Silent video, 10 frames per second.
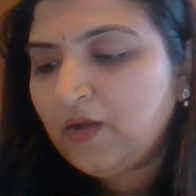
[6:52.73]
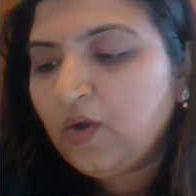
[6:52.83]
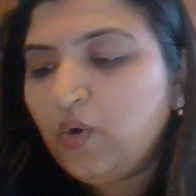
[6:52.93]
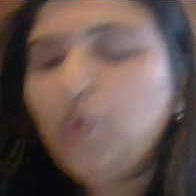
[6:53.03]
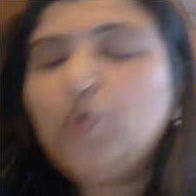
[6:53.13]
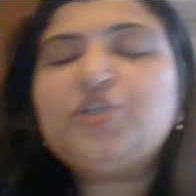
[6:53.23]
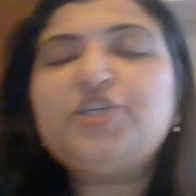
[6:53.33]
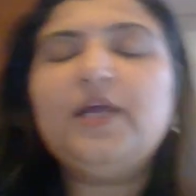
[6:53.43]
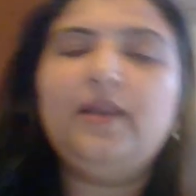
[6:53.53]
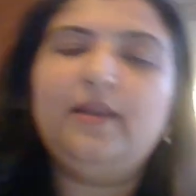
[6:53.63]
Who
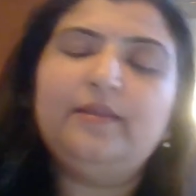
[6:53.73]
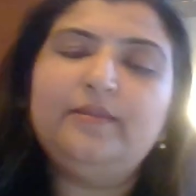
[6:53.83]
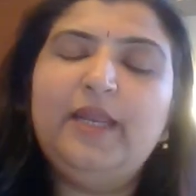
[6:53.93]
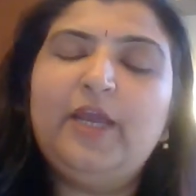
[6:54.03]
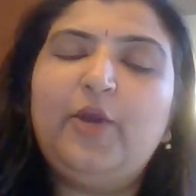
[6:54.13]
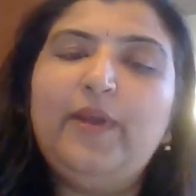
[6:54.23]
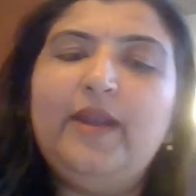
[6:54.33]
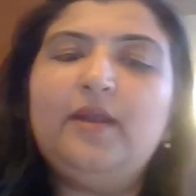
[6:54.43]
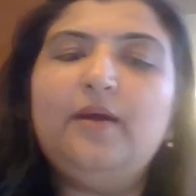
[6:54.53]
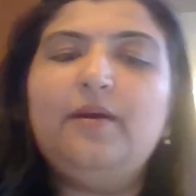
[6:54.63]
shall the
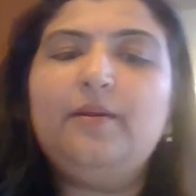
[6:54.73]
liquidator